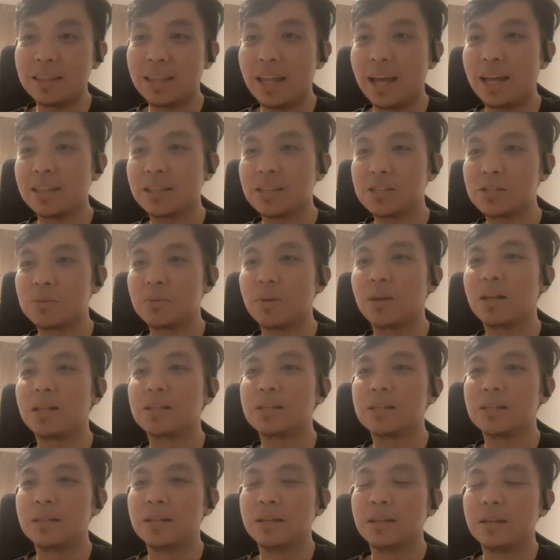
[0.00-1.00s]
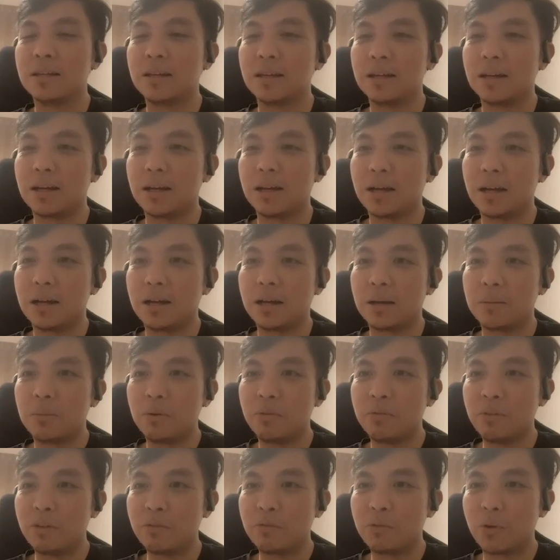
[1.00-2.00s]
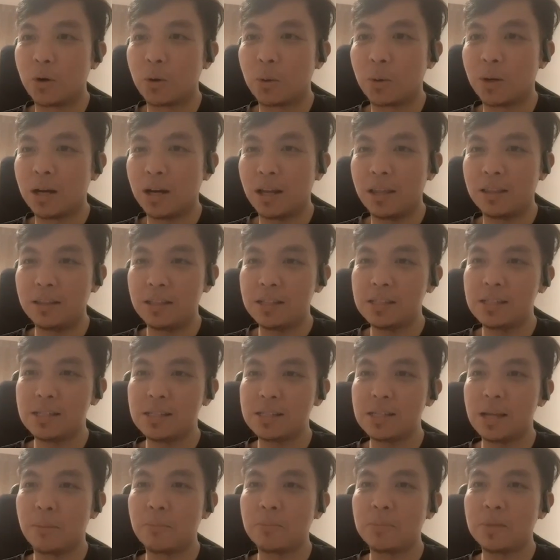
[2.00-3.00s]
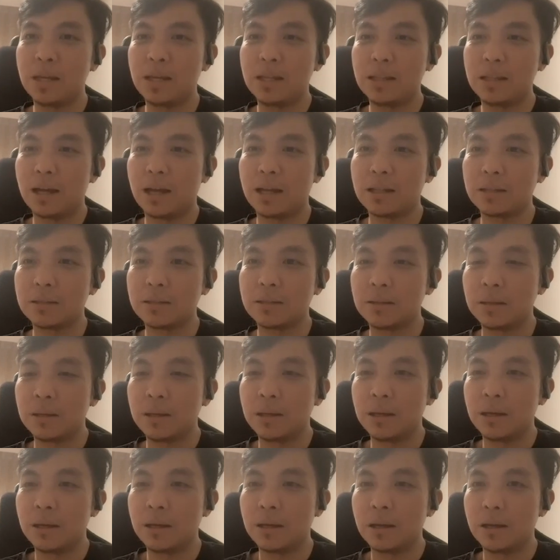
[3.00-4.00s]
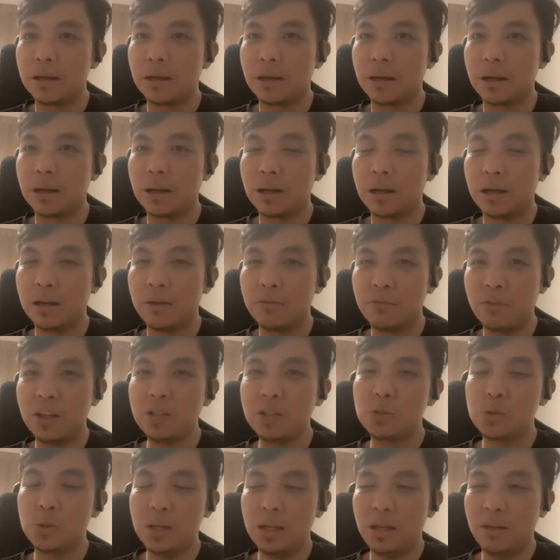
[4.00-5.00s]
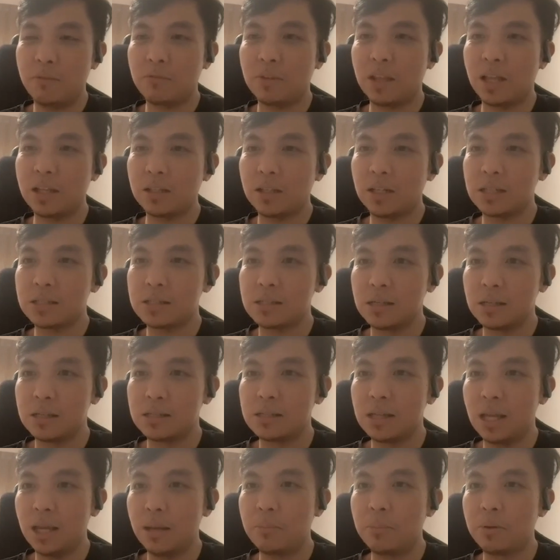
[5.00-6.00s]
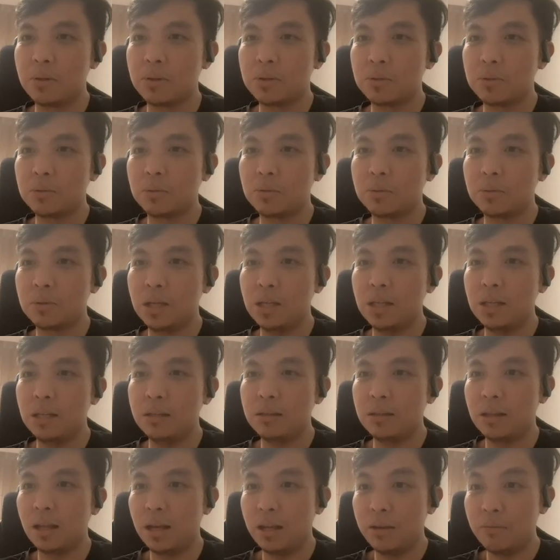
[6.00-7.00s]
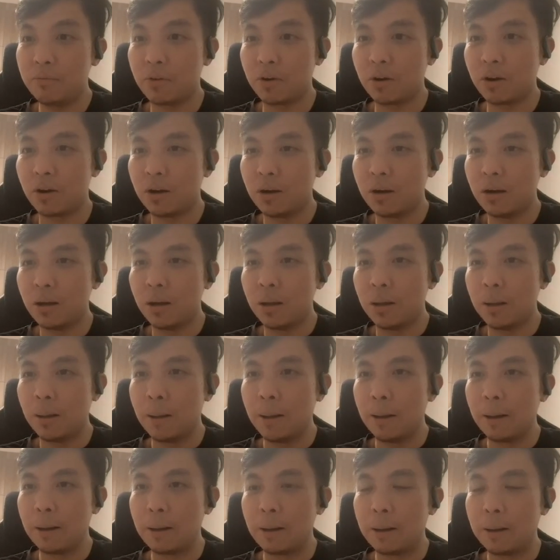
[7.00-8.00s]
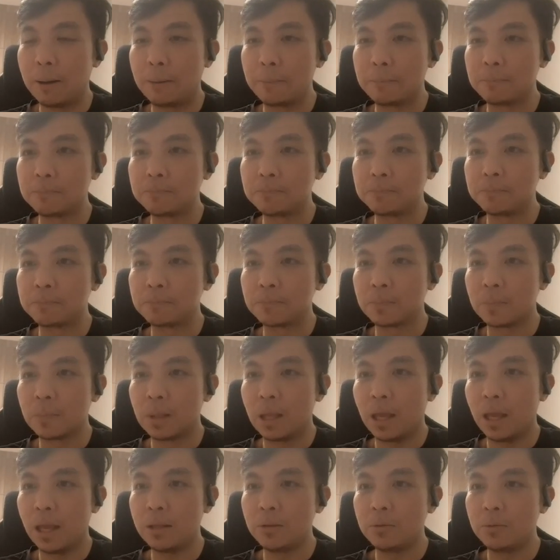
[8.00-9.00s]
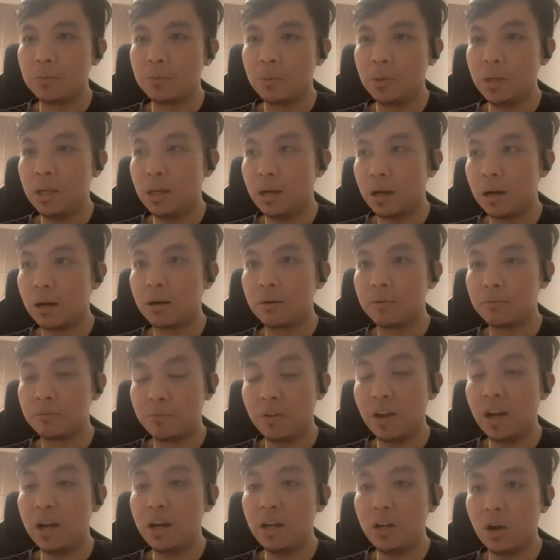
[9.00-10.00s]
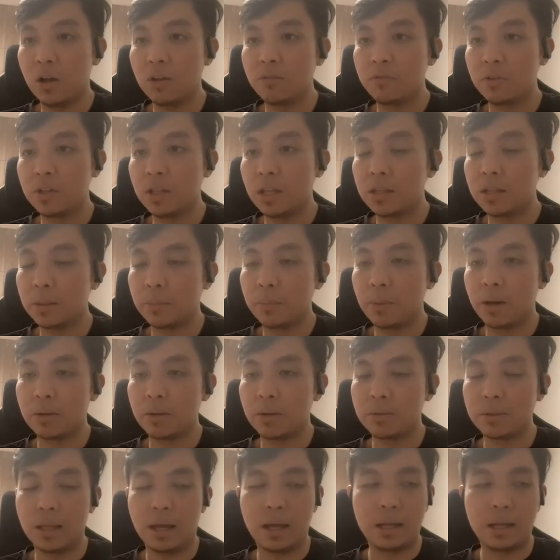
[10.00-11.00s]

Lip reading: at that as well moving forward. And this is something that eventually, if Tetrix is able to really deliver, and we are very confident about